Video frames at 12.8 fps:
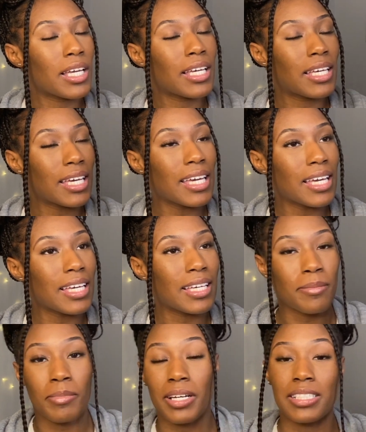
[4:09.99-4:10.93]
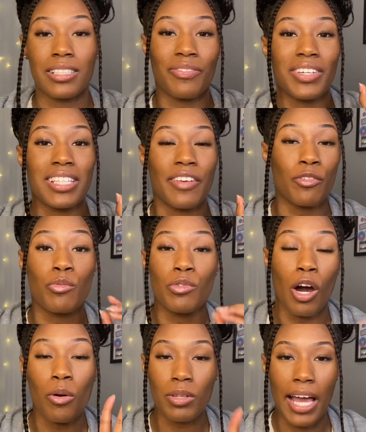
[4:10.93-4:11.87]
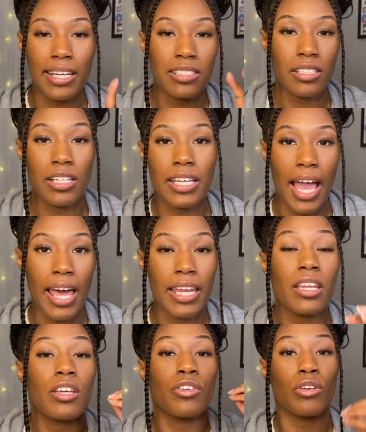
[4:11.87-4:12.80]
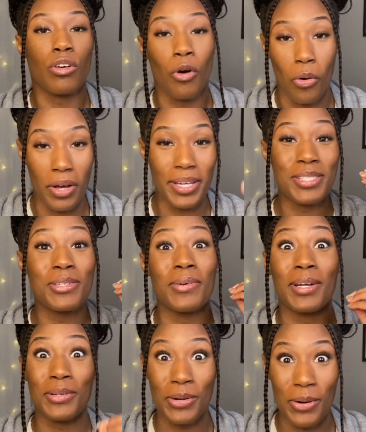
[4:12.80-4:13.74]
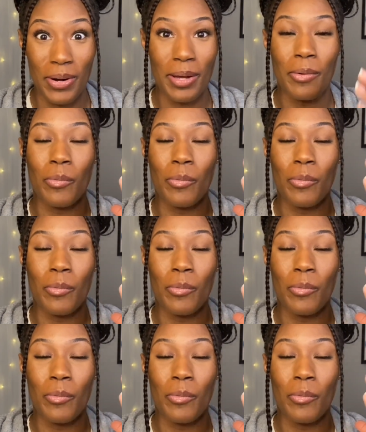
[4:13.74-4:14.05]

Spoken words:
key, because if you don't like to look at it, you're going to ignore it.